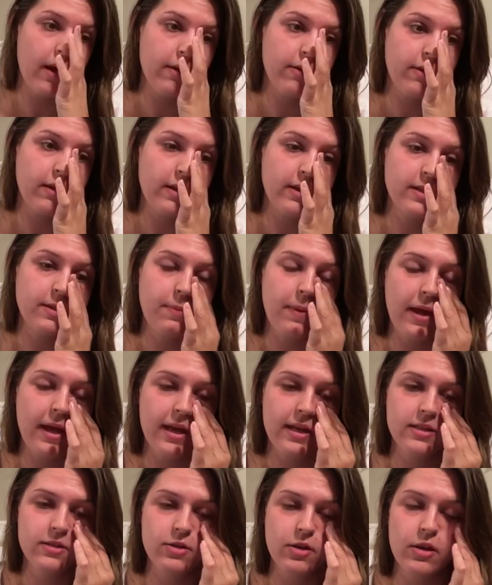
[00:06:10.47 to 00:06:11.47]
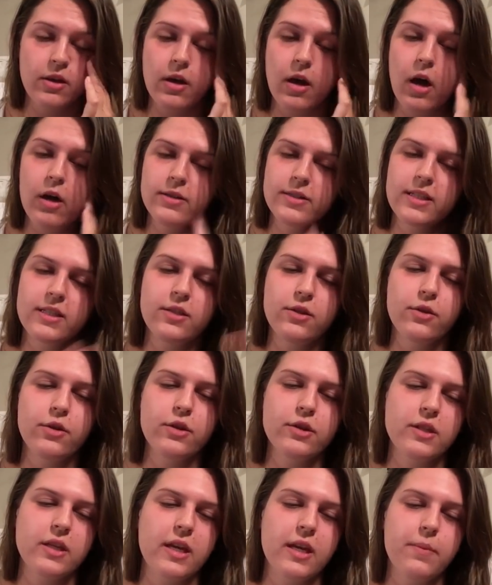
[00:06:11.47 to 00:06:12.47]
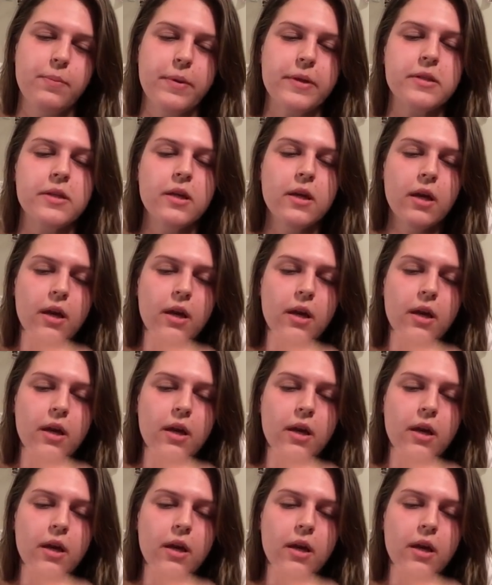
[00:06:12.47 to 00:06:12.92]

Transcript: I think it depends on the context you're using it, but